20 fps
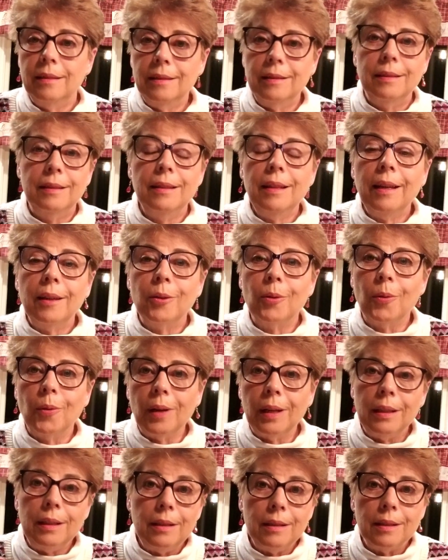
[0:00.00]
isn't that
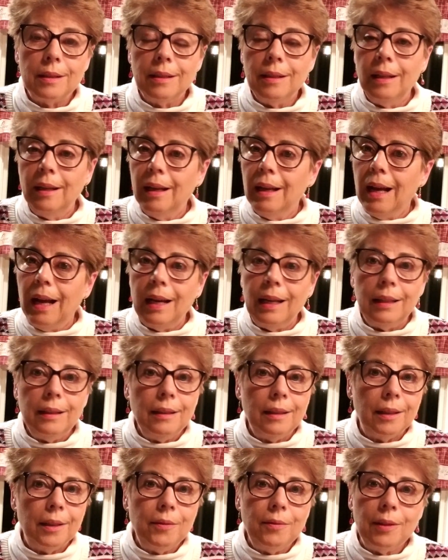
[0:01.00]
great? I
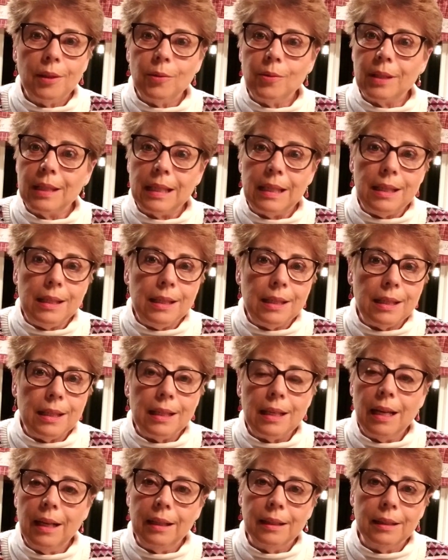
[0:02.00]
love those easy
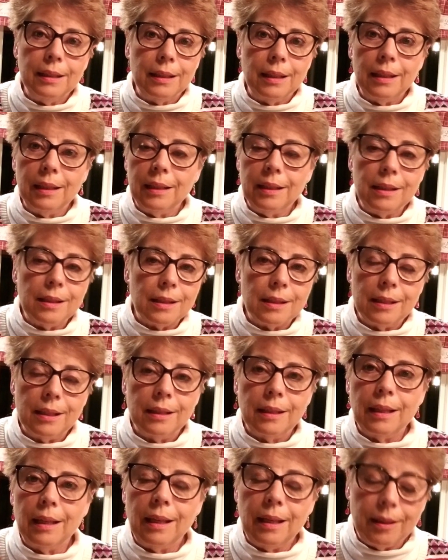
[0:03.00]
kind of things like
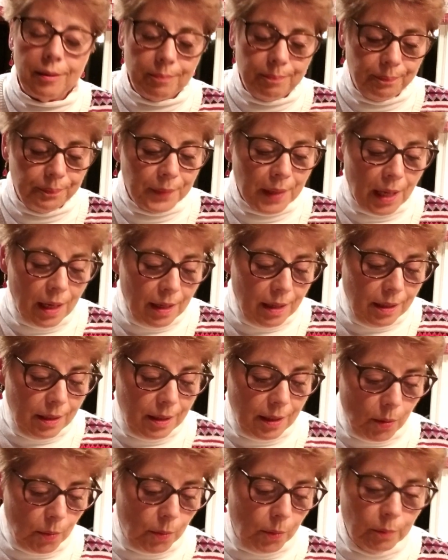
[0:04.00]
that.
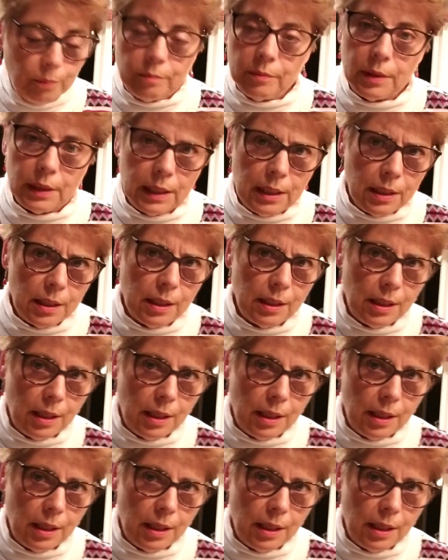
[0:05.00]
So let's